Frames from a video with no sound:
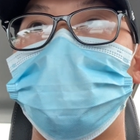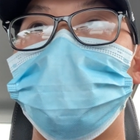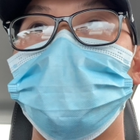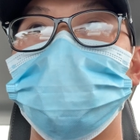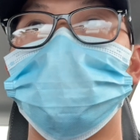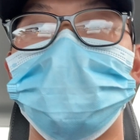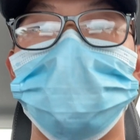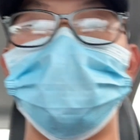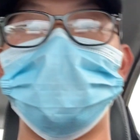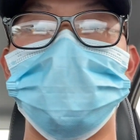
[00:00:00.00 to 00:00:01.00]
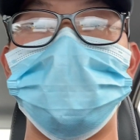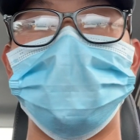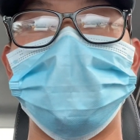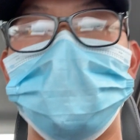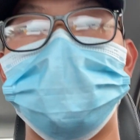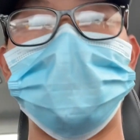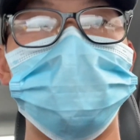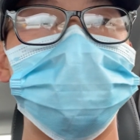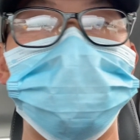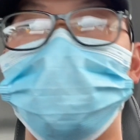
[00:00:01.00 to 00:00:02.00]
Maybe I'll try to bid around like
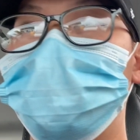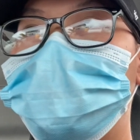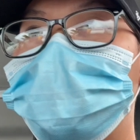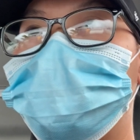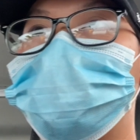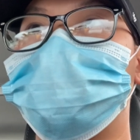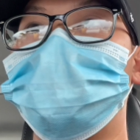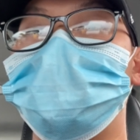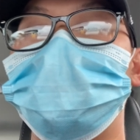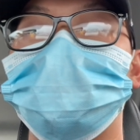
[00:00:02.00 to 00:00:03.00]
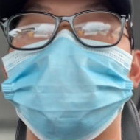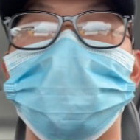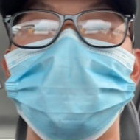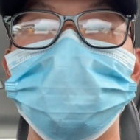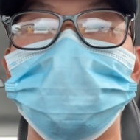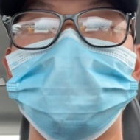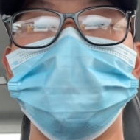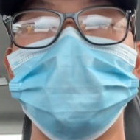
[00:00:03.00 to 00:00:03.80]
9,000 for it. I think that should be a decent price.